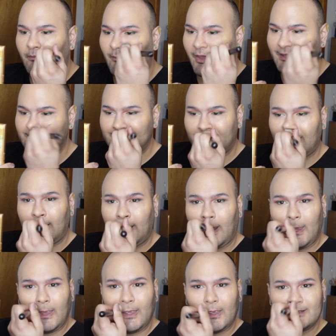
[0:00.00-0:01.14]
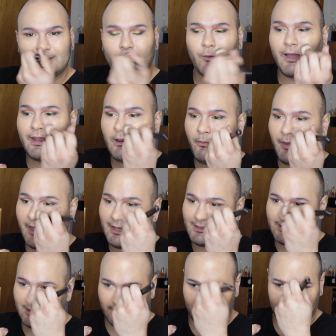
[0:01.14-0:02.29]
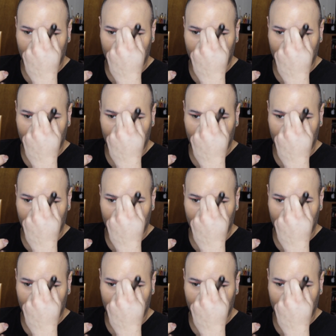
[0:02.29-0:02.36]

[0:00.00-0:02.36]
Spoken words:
My skin is quite a bit